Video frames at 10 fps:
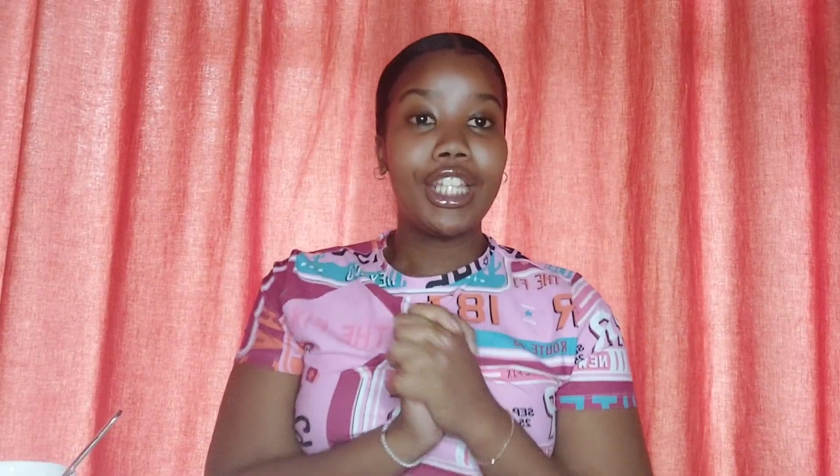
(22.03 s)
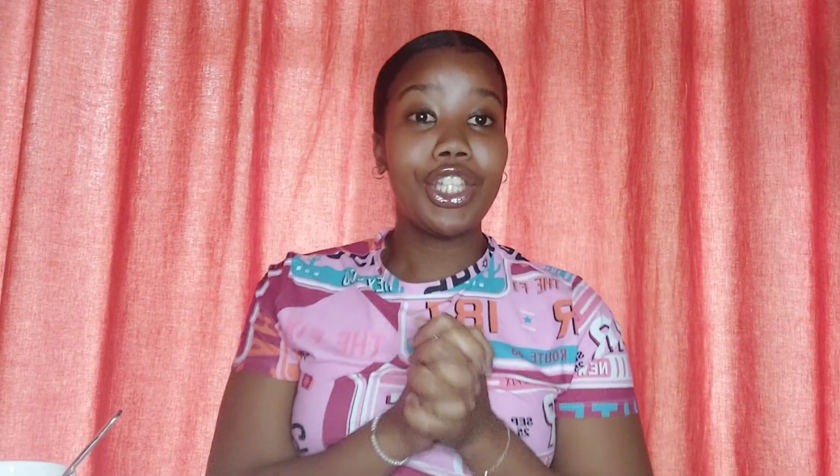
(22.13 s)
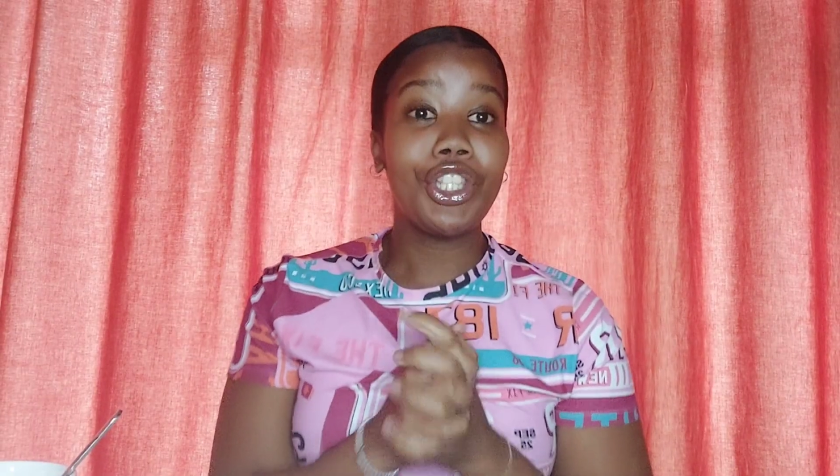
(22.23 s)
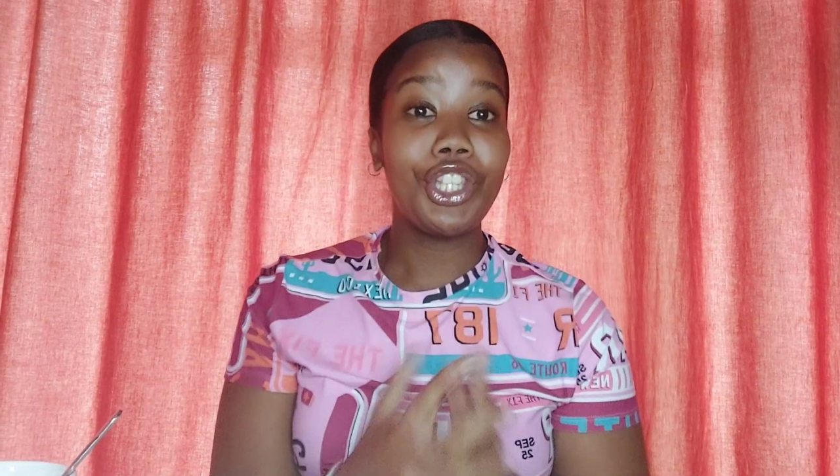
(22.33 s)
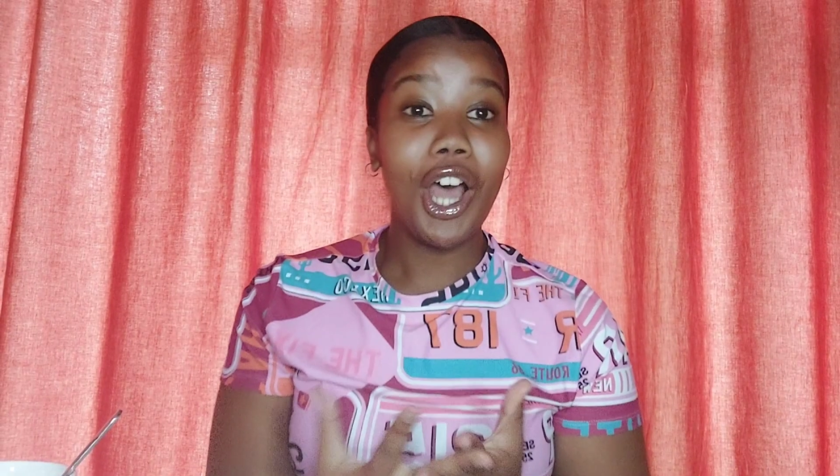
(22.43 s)
the
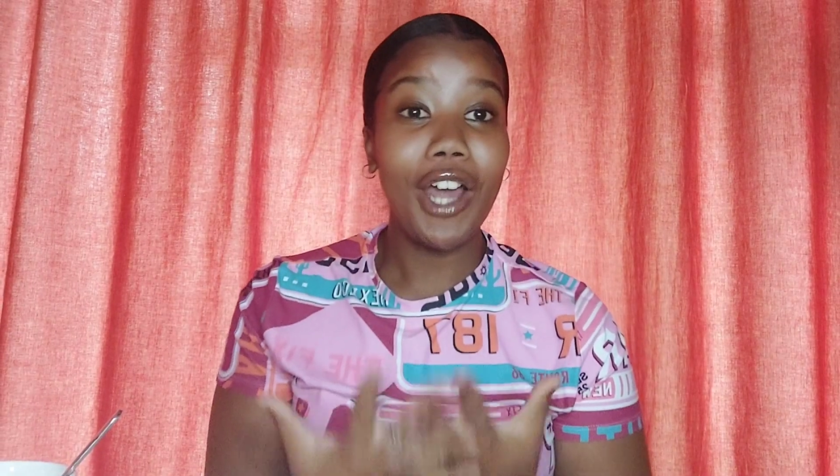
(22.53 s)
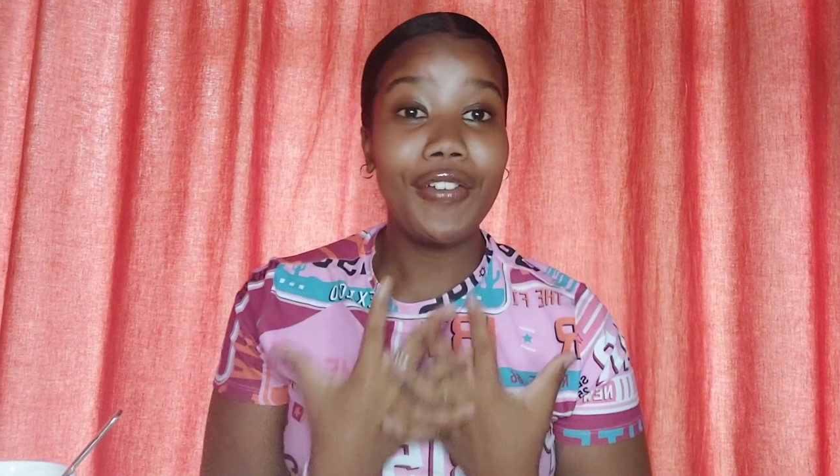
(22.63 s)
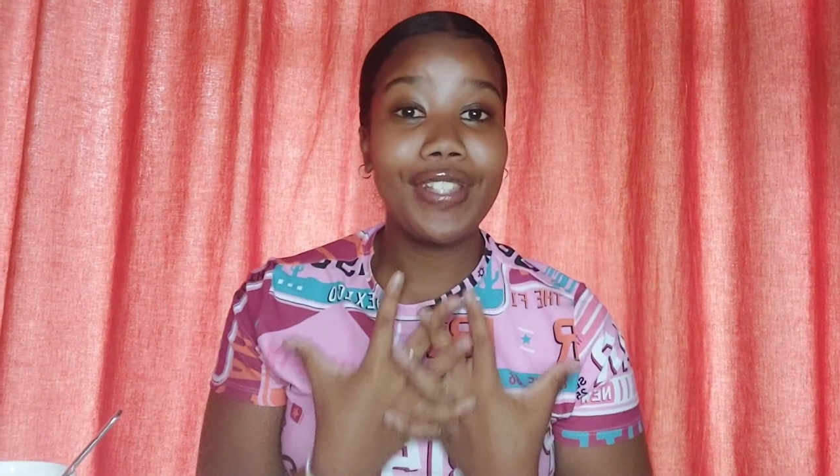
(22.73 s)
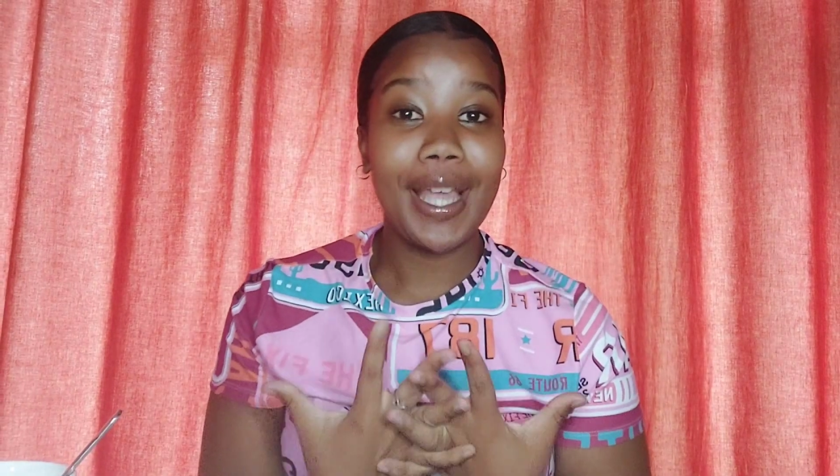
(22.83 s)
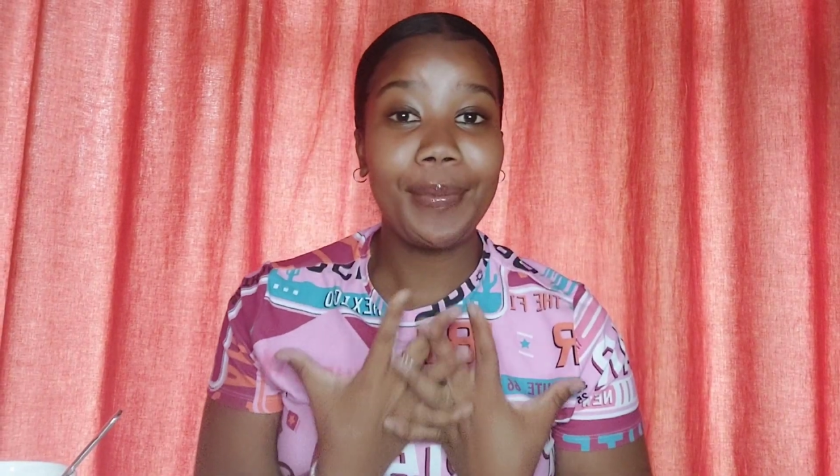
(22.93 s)
start
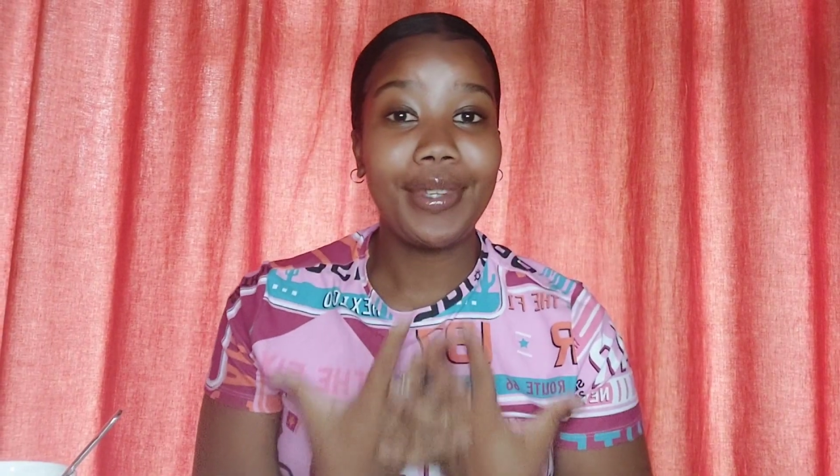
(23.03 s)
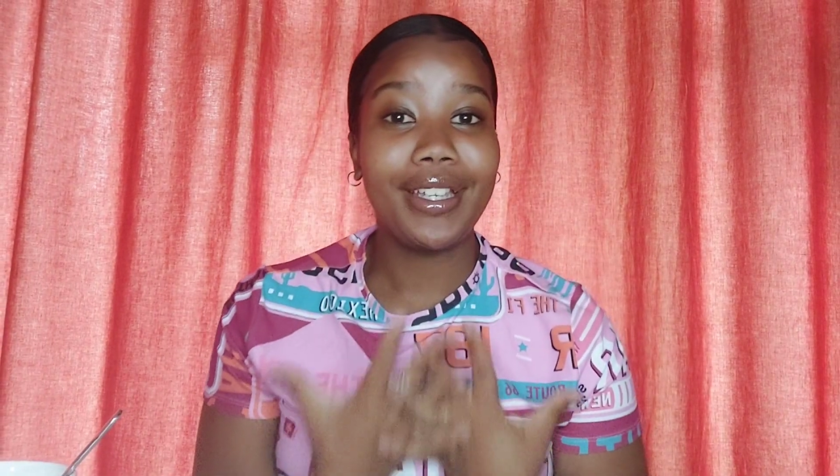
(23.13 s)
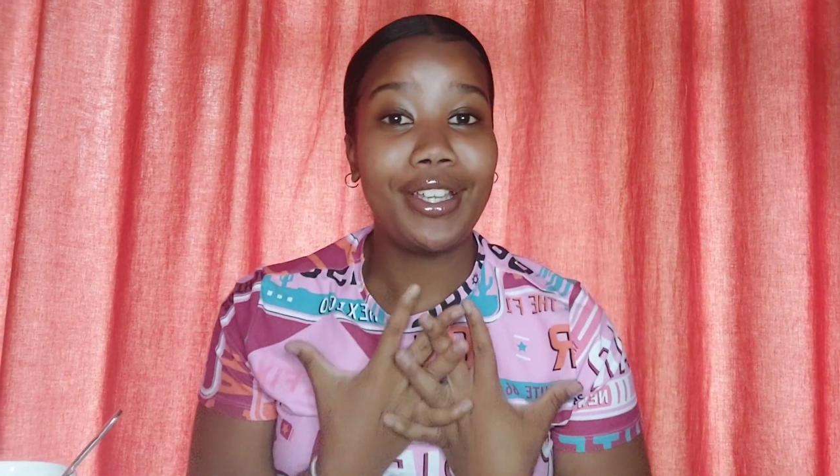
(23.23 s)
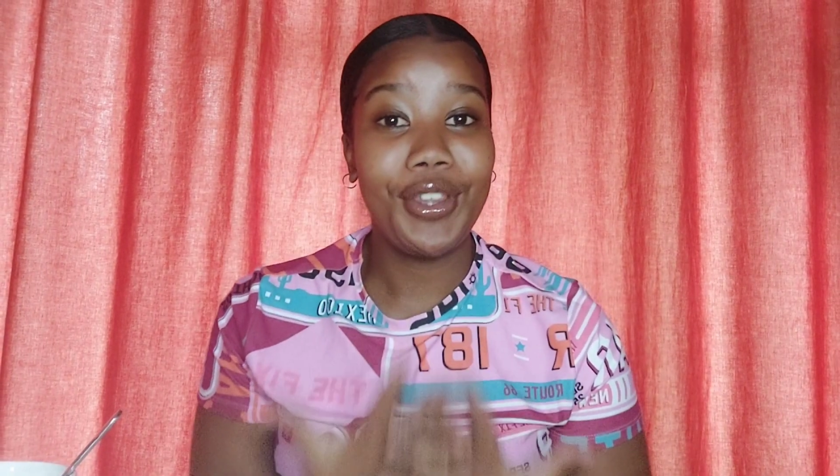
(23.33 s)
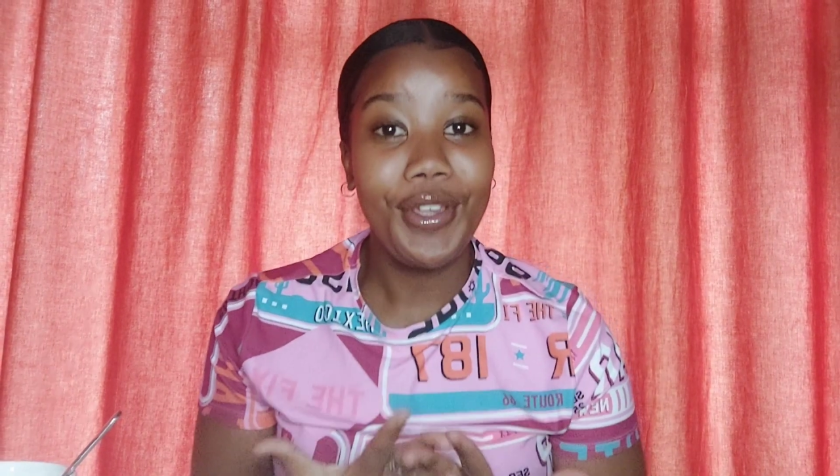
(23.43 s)
of
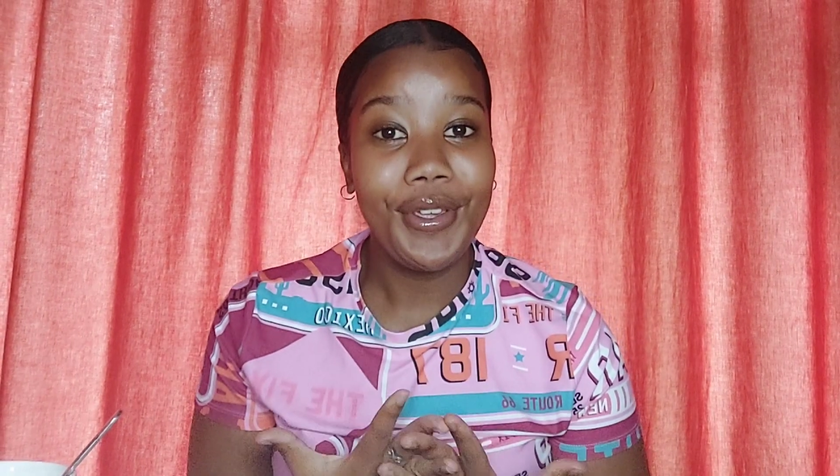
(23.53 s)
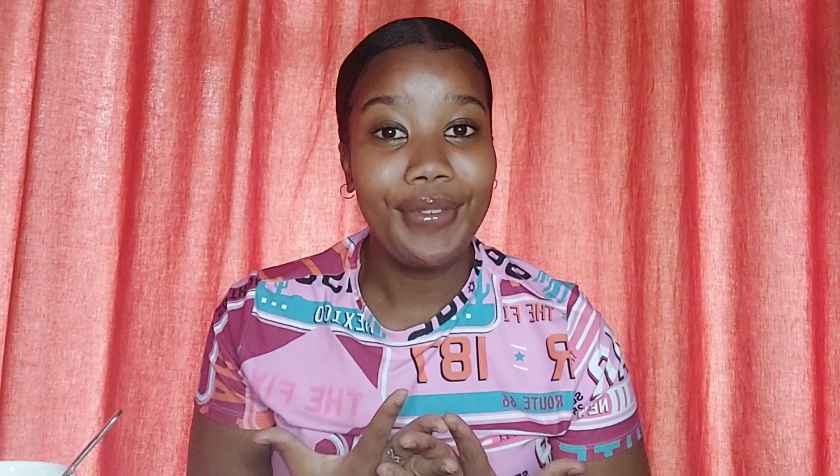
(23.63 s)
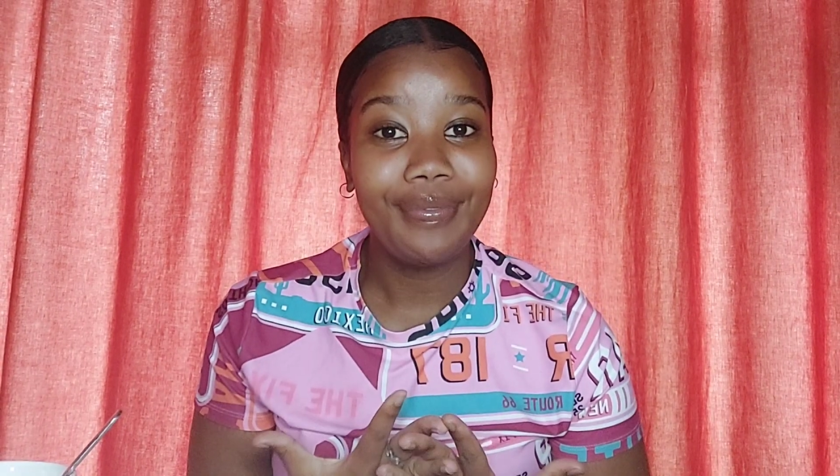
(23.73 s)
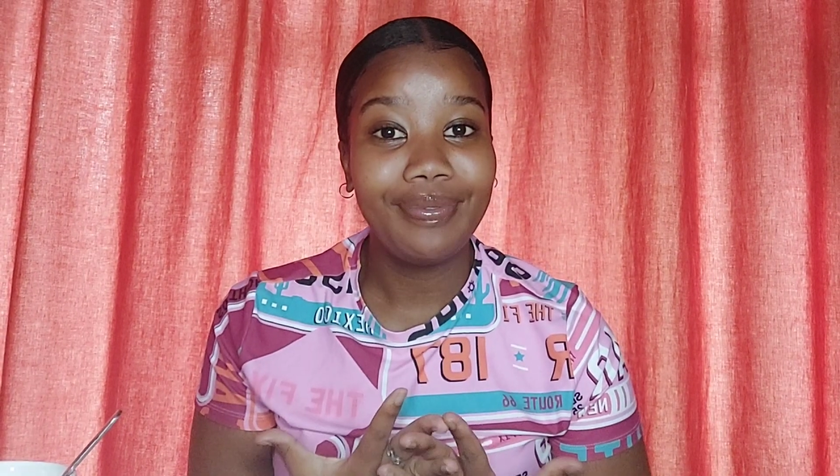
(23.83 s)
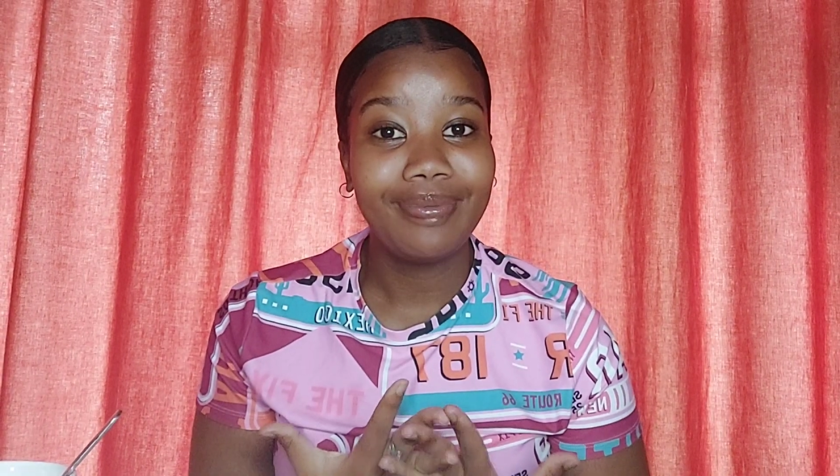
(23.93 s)
something new.